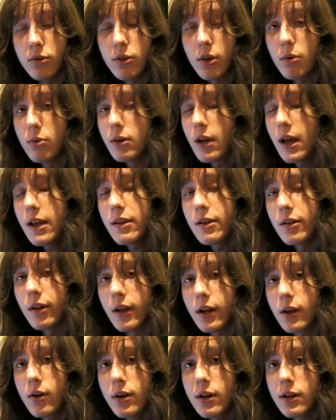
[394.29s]
So Daniel,
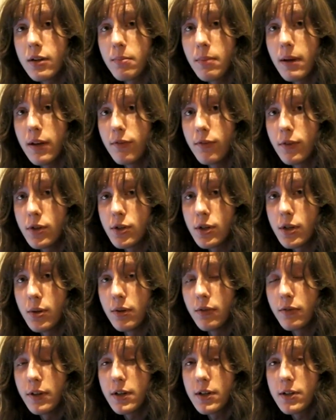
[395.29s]
I got into Bedfordshire
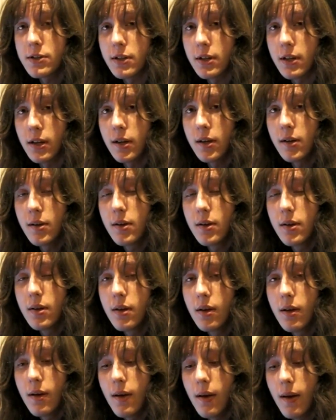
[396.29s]
University.
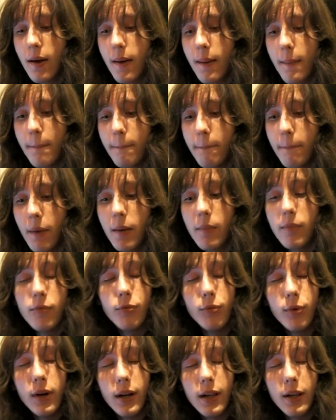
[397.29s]

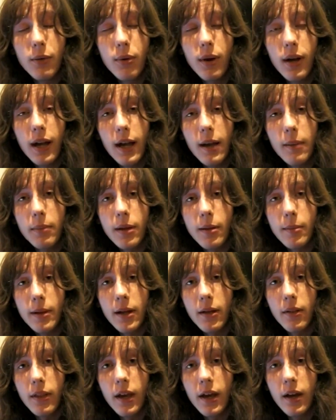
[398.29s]
I'm really quite happy
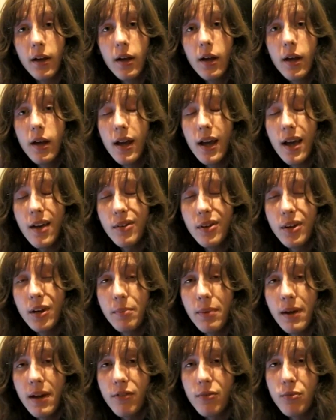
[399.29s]
about that. Haven't
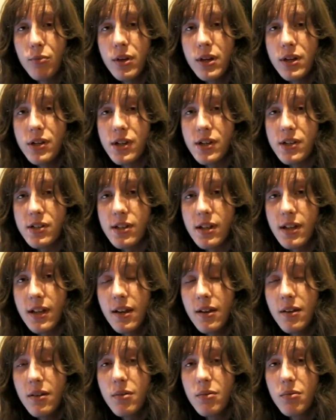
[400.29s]
heard back from Winchester
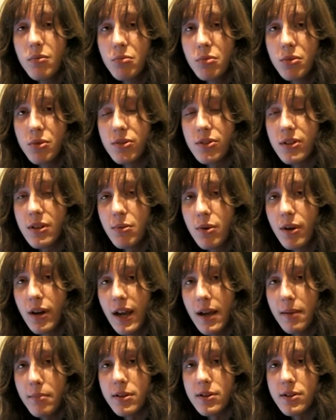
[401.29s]
yet. We'll see what
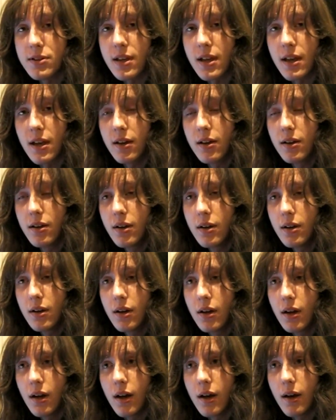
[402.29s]
happens there.
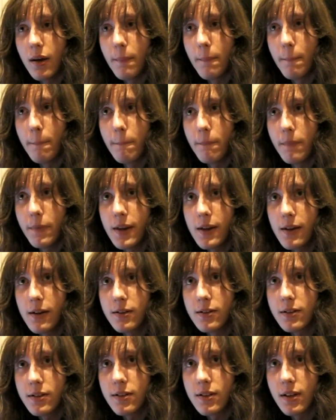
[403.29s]

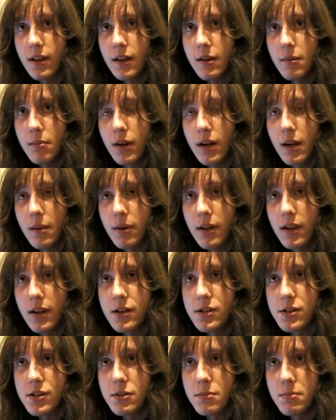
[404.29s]
Needless to say, my
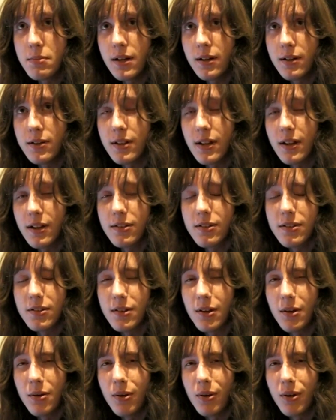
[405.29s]
application to Middlesex is
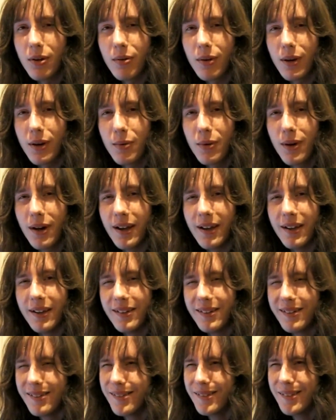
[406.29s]
no longer
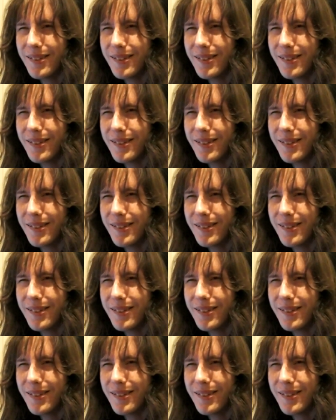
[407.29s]
required.